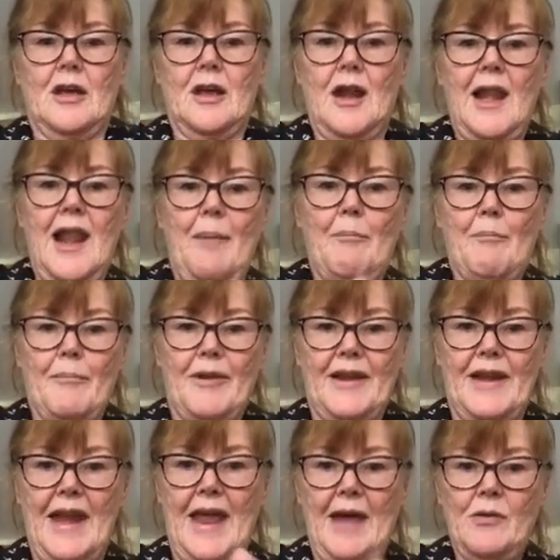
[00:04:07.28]
lump
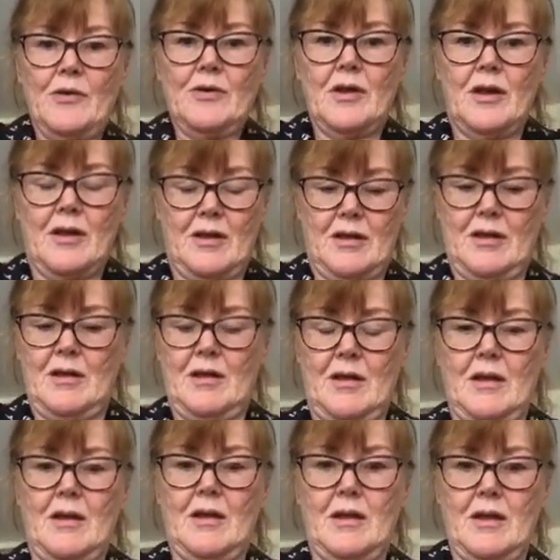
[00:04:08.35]
now.
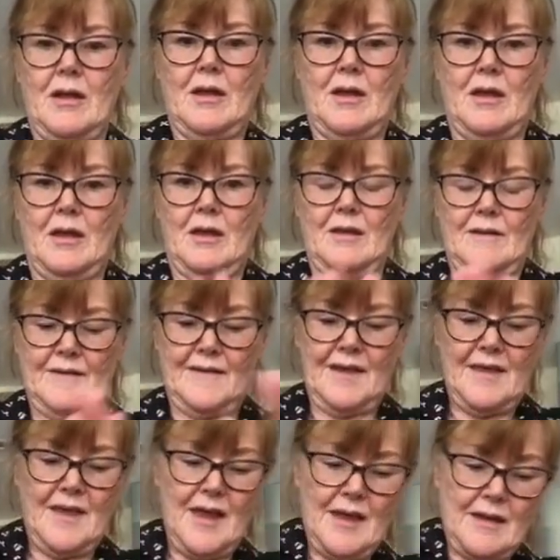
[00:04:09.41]
You
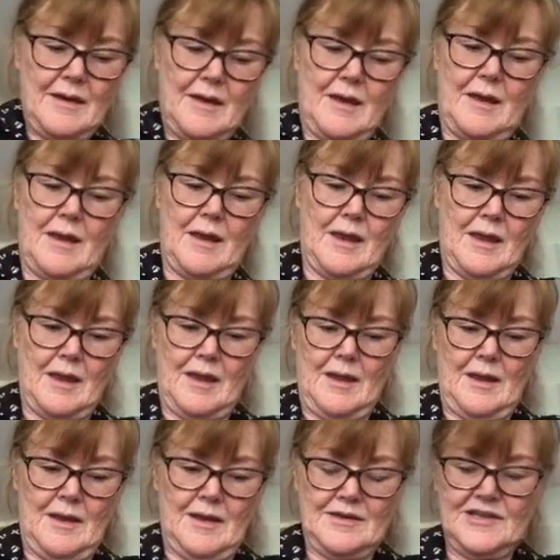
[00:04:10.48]
see that?
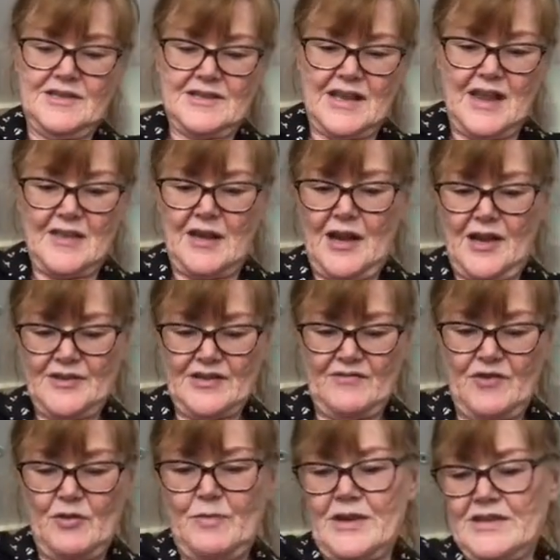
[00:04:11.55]
Just get the last
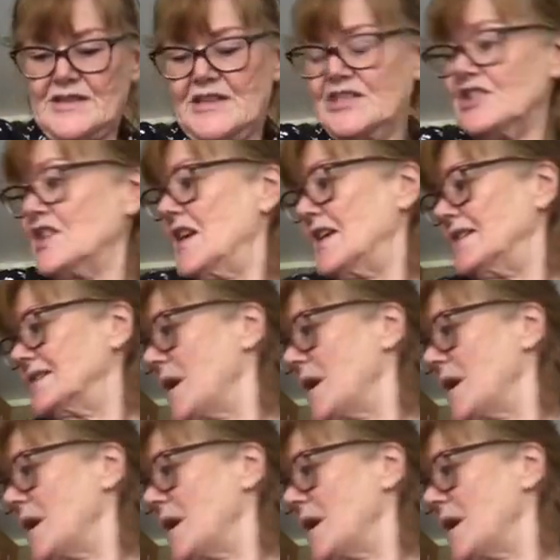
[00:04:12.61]
few bits of cheese